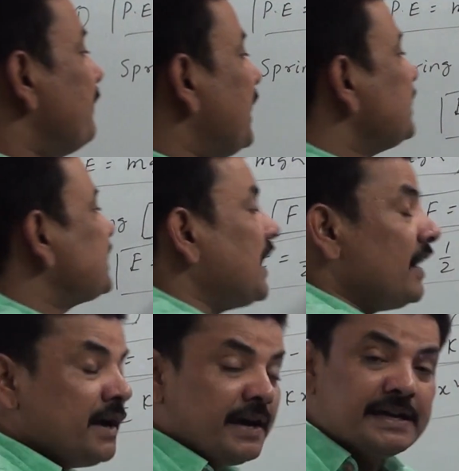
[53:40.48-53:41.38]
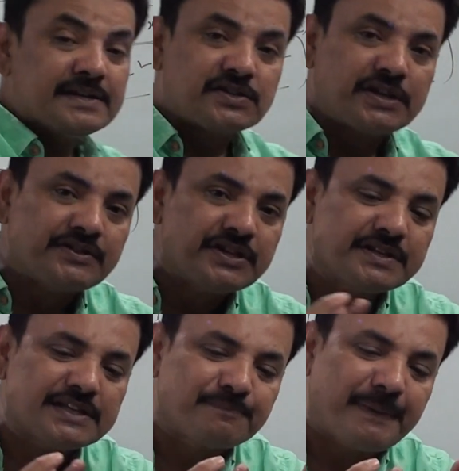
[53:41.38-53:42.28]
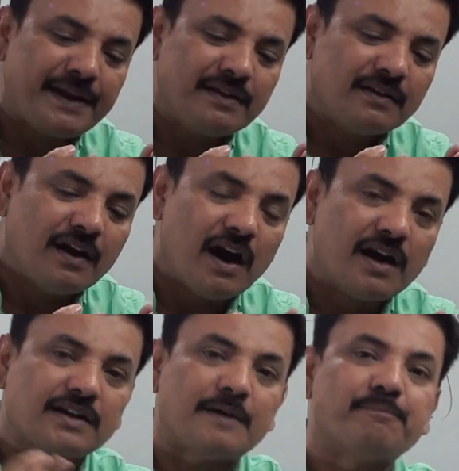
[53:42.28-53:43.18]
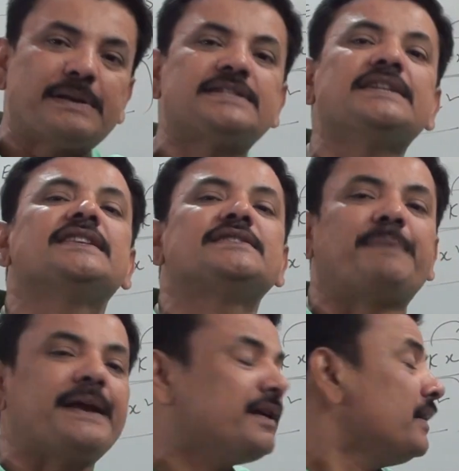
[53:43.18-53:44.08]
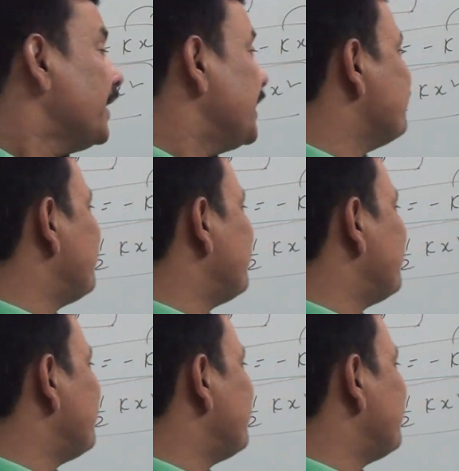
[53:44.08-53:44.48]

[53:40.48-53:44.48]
Means in stretching the spring or compressing the spring, in